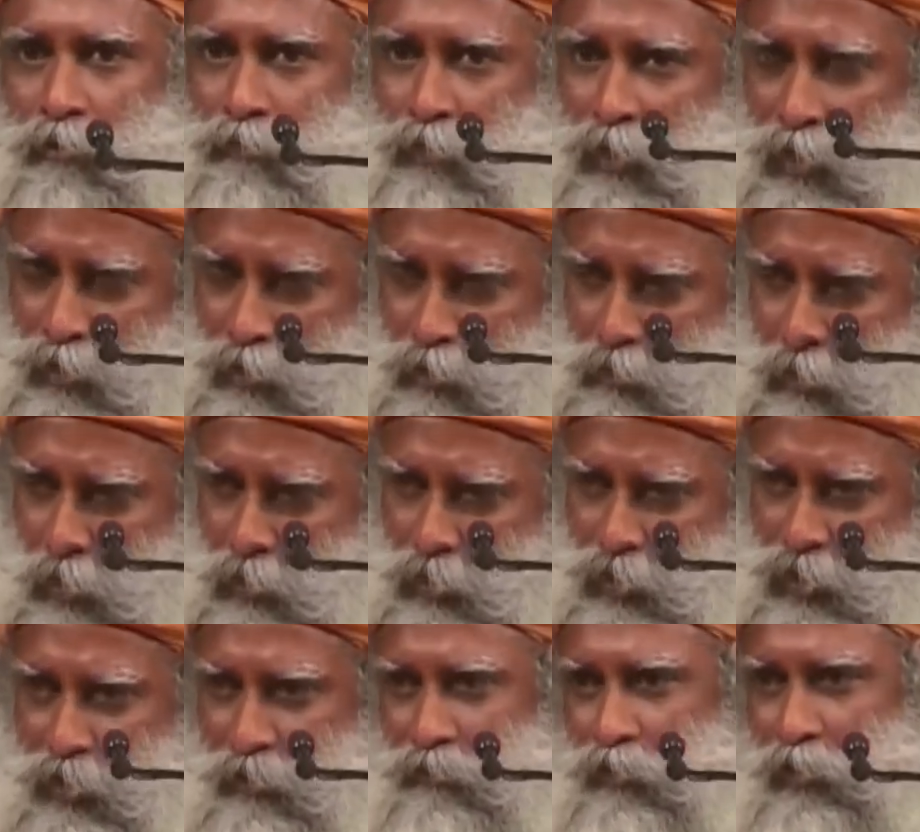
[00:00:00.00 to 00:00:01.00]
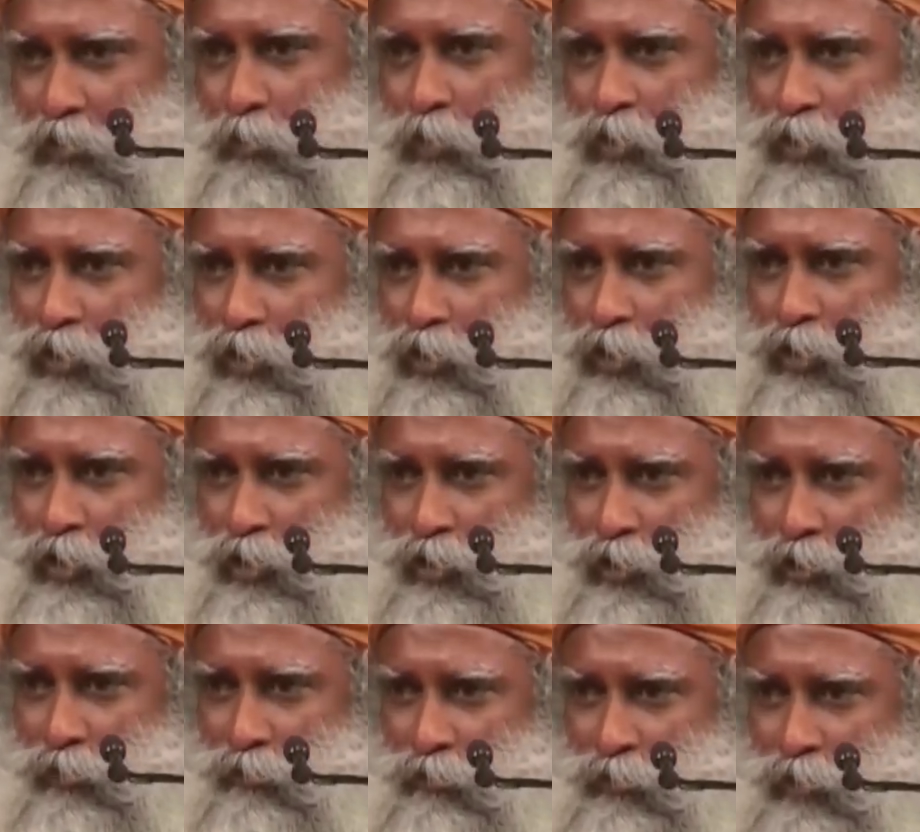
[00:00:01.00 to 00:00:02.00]
We are the most comfortable
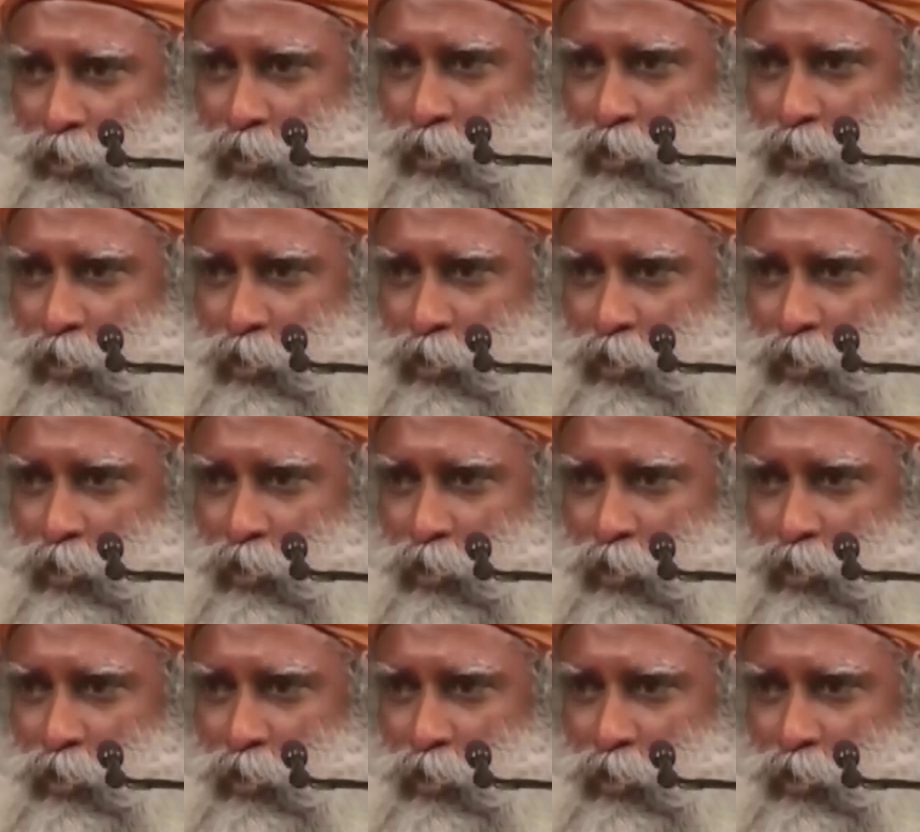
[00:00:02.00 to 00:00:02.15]
generation.